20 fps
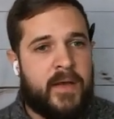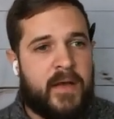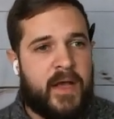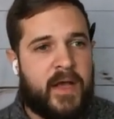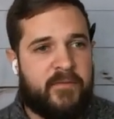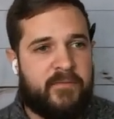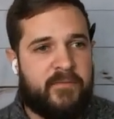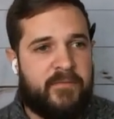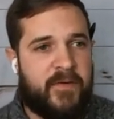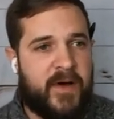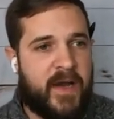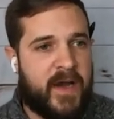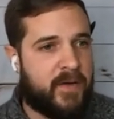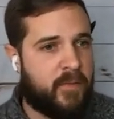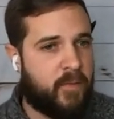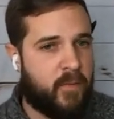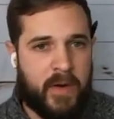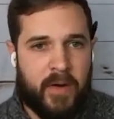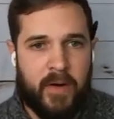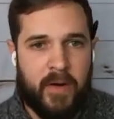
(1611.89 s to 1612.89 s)
and
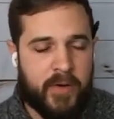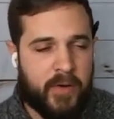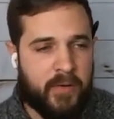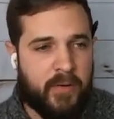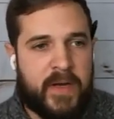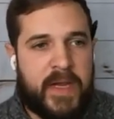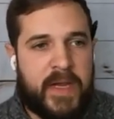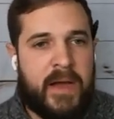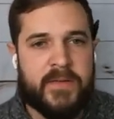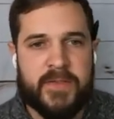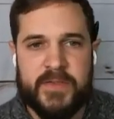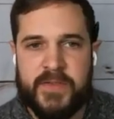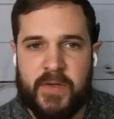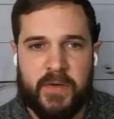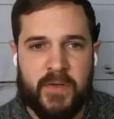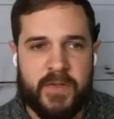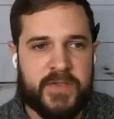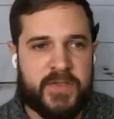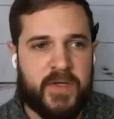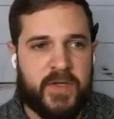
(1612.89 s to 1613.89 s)
find where all your accounts
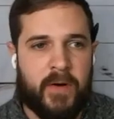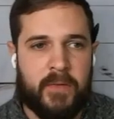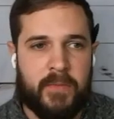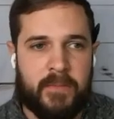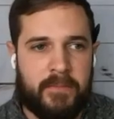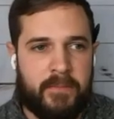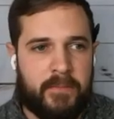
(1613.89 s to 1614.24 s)
are to start